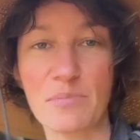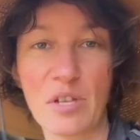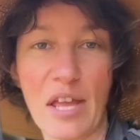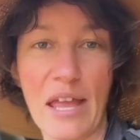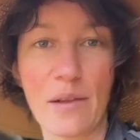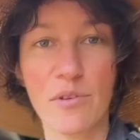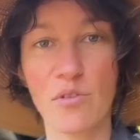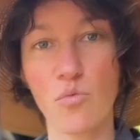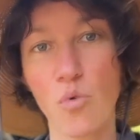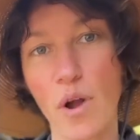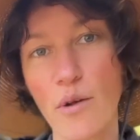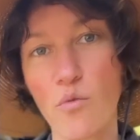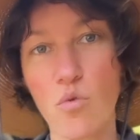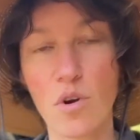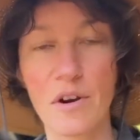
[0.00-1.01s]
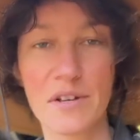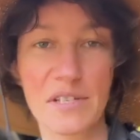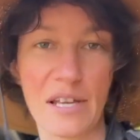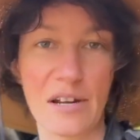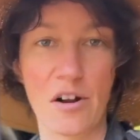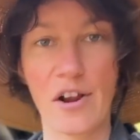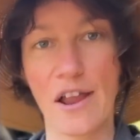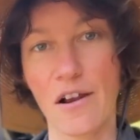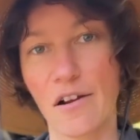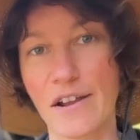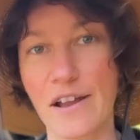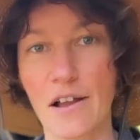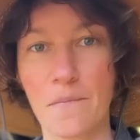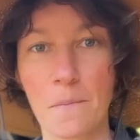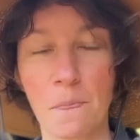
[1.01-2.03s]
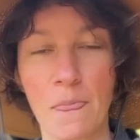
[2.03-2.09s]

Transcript: playing with what works in our area.